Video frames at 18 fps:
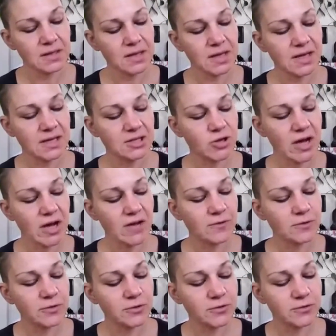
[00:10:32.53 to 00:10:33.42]
I
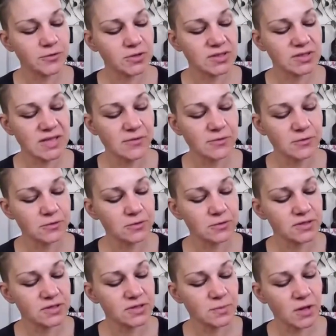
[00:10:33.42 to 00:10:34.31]
traveled over several
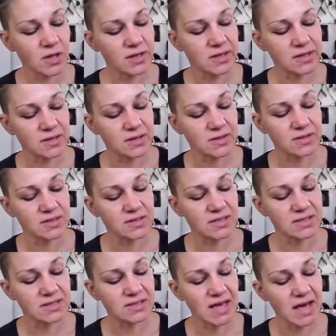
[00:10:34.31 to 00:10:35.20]
small hills,
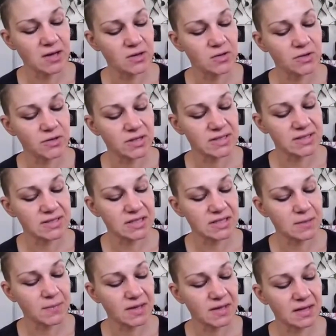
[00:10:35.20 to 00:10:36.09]
then tackled the
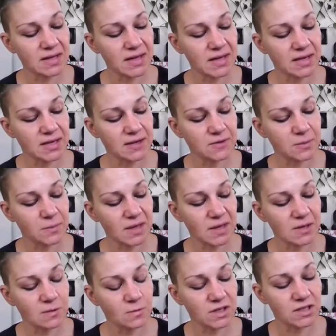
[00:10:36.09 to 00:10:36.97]
steep incline of the
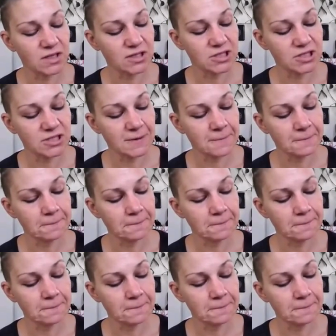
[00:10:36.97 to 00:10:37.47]
main ridge.